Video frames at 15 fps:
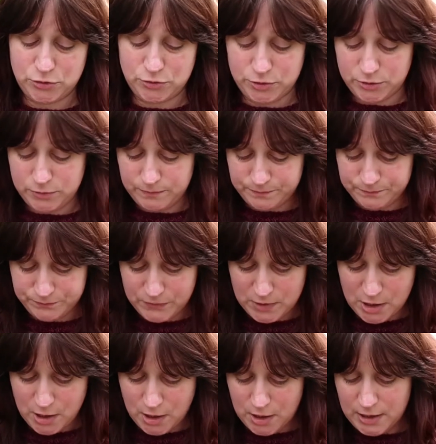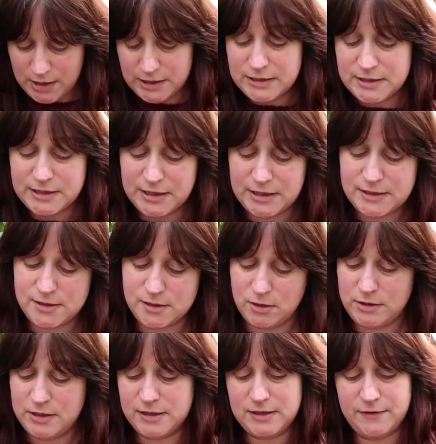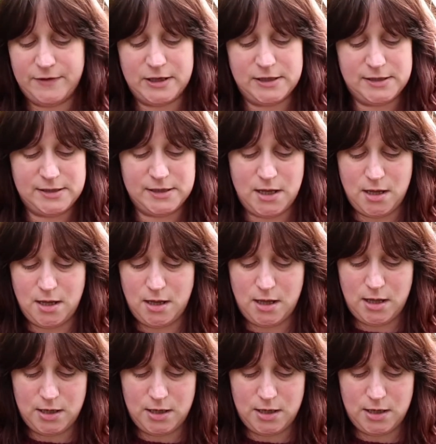show you. It is nothing fancy.